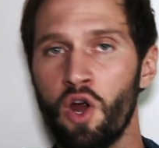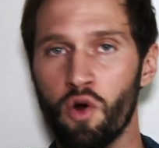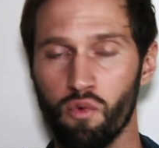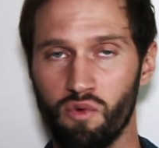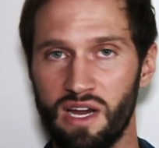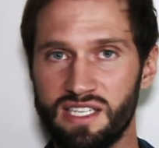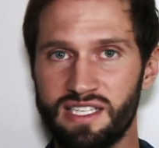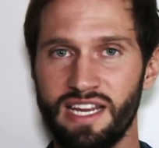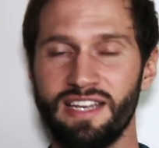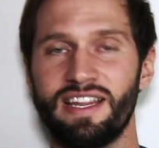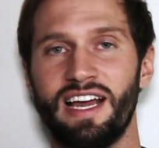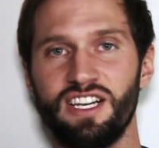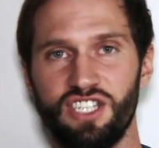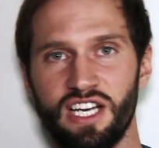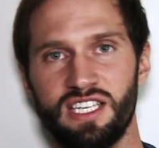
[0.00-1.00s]
rest and
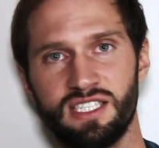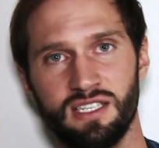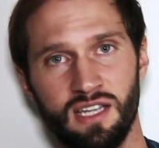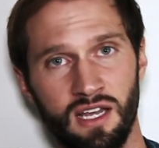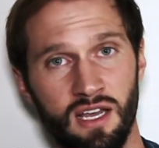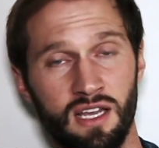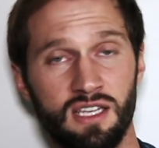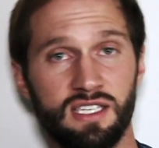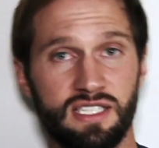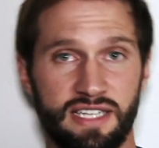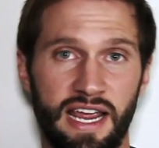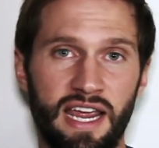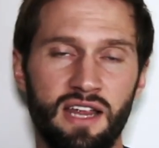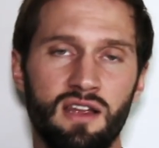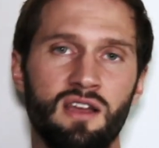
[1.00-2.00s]
digest
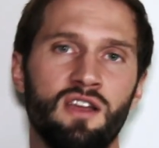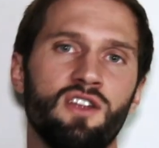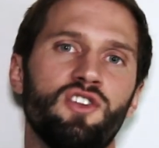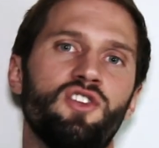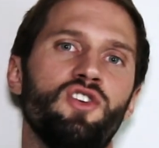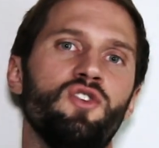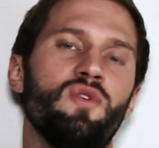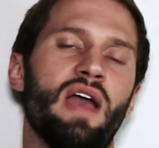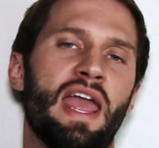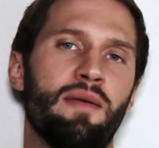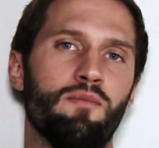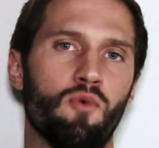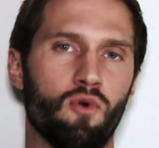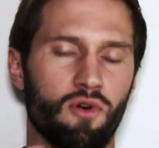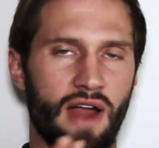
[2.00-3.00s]
state to a
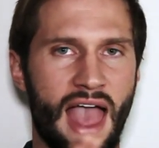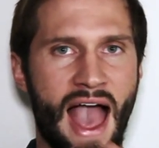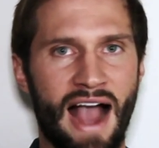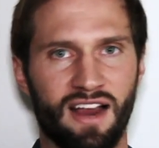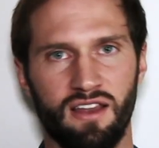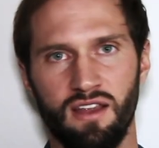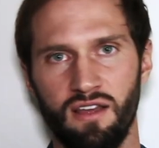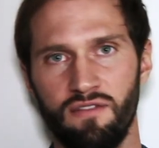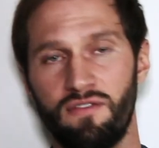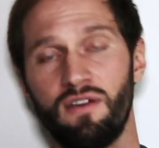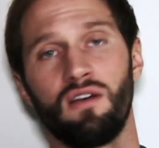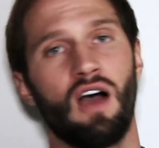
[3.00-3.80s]
more active,